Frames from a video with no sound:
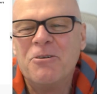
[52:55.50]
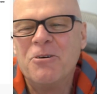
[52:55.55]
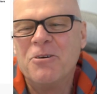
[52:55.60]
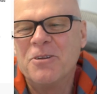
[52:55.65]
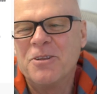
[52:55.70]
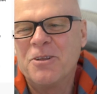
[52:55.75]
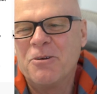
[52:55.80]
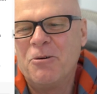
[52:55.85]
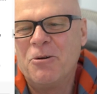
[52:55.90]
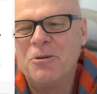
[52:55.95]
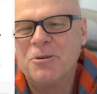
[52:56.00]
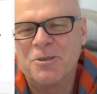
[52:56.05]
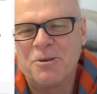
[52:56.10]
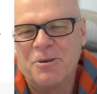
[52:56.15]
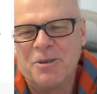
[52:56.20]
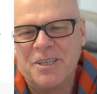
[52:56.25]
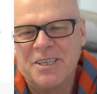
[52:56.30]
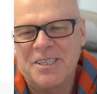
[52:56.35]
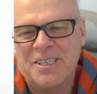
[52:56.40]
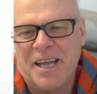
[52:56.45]
they're, all, they're all
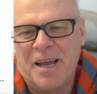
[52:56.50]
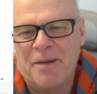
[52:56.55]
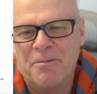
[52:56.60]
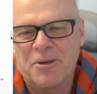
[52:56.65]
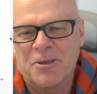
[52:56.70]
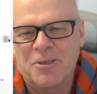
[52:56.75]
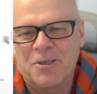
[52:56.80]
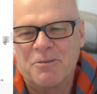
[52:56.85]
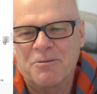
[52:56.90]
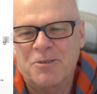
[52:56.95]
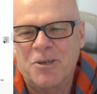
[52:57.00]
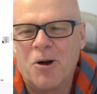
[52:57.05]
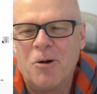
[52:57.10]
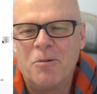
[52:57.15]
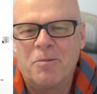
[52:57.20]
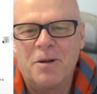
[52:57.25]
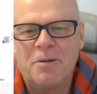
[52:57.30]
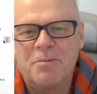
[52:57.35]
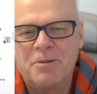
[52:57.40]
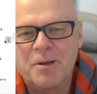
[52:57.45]
doing this now because I've
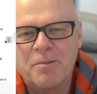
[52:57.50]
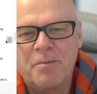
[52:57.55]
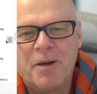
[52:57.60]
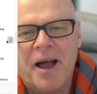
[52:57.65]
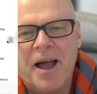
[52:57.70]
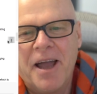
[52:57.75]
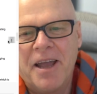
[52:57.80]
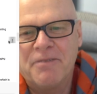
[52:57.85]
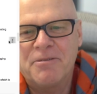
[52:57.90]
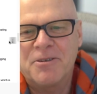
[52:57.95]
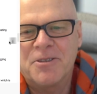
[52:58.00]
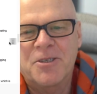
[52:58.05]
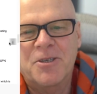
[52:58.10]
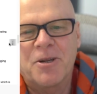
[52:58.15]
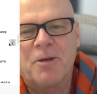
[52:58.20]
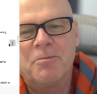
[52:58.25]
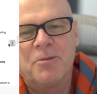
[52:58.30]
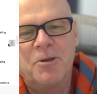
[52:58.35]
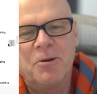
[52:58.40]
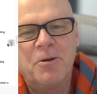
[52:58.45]
told people to behave
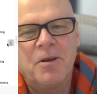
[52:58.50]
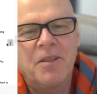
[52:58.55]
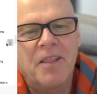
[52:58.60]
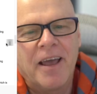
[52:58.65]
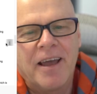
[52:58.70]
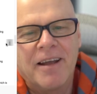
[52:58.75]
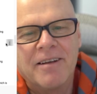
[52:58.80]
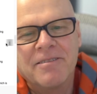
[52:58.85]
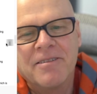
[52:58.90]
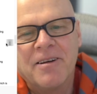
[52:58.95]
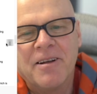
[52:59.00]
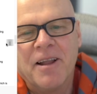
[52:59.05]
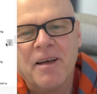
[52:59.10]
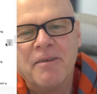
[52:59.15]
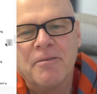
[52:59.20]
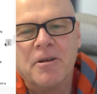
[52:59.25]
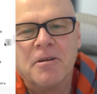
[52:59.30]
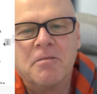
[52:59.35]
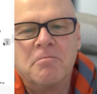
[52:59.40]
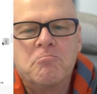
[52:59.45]
and stop doing that. I
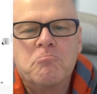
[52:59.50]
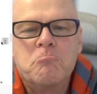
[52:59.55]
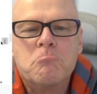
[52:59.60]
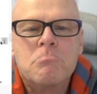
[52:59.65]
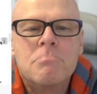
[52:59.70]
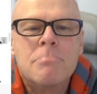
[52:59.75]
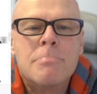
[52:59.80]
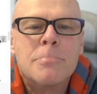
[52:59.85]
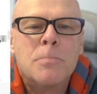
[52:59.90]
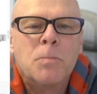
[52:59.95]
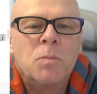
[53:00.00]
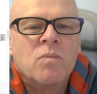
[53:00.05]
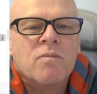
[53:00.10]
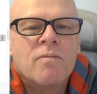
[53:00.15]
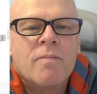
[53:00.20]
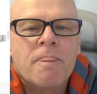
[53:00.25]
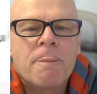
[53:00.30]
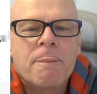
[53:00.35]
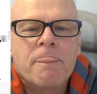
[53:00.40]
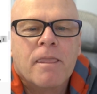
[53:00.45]
love it.
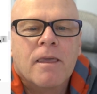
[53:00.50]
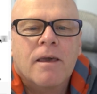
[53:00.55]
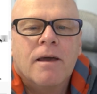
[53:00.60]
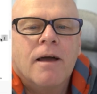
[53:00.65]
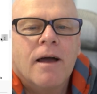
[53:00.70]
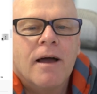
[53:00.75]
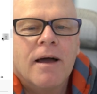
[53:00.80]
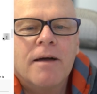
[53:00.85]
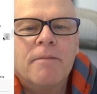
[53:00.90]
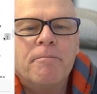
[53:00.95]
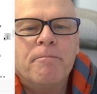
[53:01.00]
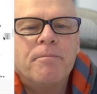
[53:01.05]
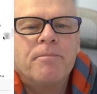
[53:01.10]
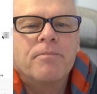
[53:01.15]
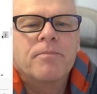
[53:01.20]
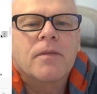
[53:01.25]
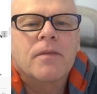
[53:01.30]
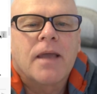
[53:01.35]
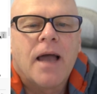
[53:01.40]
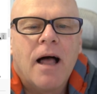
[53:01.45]

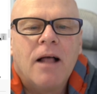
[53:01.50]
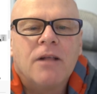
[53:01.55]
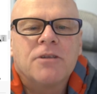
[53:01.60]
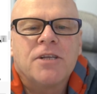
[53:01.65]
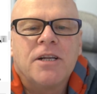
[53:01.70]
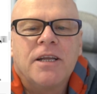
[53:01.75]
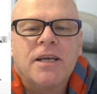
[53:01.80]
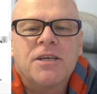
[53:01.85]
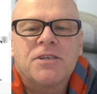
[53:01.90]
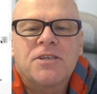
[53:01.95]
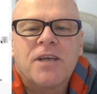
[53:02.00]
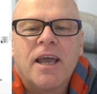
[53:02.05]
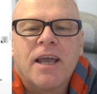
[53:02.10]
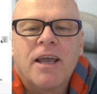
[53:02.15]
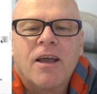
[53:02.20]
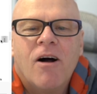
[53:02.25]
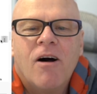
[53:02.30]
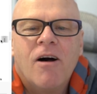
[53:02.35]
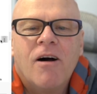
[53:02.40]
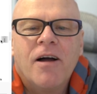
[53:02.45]
Um, Carl's in here
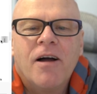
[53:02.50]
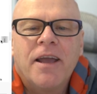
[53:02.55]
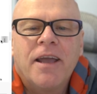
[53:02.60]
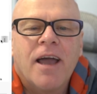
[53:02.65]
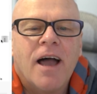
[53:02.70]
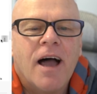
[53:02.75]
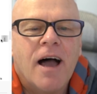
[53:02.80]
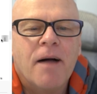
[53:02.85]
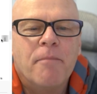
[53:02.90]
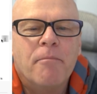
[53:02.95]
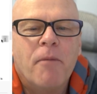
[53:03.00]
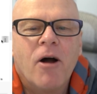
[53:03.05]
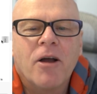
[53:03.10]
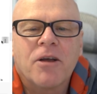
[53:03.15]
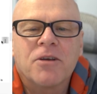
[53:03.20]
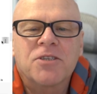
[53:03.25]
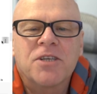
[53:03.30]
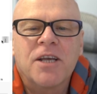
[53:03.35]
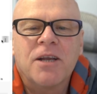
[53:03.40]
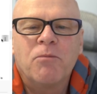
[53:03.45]
saying hi. Uh,
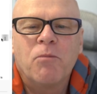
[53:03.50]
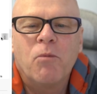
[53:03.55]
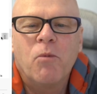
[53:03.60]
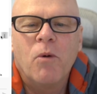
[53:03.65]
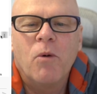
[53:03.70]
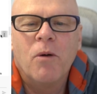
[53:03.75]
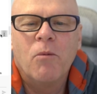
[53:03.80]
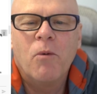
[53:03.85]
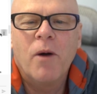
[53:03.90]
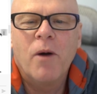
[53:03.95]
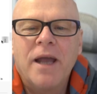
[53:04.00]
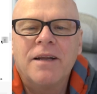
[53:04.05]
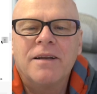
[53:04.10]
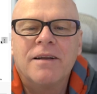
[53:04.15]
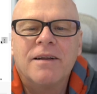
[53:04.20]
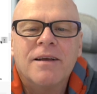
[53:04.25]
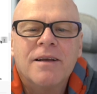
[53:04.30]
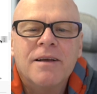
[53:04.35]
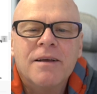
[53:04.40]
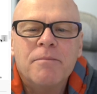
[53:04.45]
Michael said,
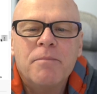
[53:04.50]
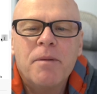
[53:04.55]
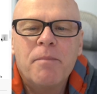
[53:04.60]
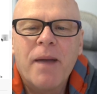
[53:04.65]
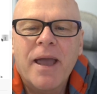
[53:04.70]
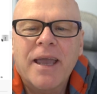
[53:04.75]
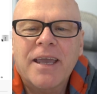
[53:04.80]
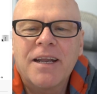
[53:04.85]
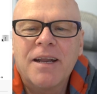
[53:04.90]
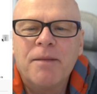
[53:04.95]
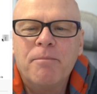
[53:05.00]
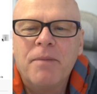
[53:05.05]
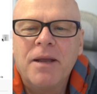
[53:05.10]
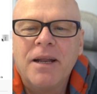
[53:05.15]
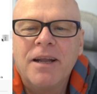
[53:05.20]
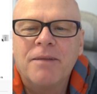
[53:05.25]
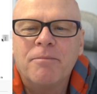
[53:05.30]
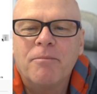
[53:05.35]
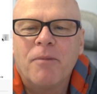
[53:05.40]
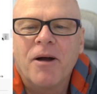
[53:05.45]
wait, be back in a
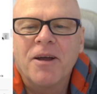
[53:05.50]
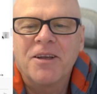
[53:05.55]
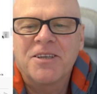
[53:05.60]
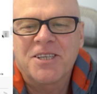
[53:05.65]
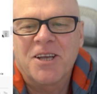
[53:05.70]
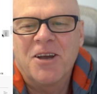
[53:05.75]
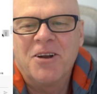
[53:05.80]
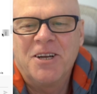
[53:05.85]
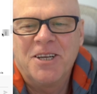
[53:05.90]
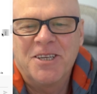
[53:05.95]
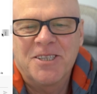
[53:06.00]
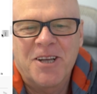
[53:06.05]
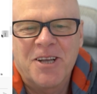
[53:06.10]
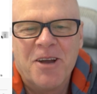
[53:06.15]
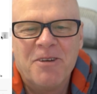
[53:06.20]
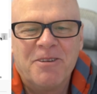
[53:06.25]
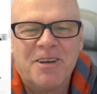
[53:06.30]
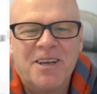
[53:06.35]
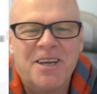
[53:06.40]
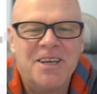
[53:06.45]
minute. My Sony is
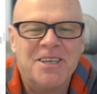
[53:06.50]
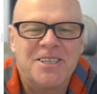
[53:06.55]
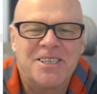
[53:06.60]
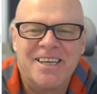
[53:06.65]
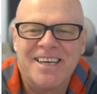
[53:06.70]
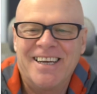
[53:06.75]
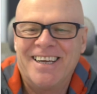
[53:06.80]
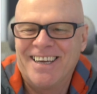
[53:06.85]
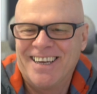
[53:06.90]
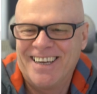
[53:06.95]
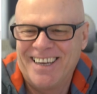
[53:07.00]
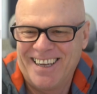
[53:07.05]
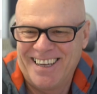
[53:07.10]
overheating.